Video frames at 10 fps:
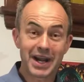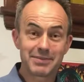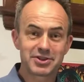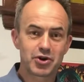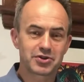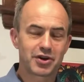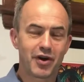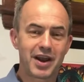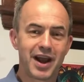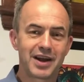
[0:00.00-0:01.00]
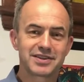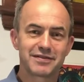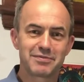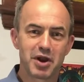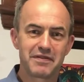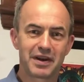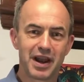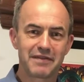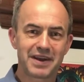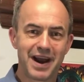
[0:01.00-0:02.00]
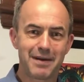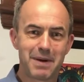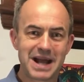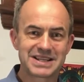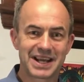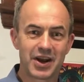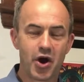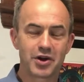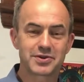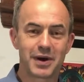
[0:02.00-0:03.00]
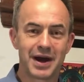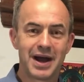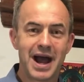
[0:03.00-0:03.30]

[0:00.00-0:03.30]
name is Dr. Craig Heinsohn from Loving Life Chiropractic in Ottawa.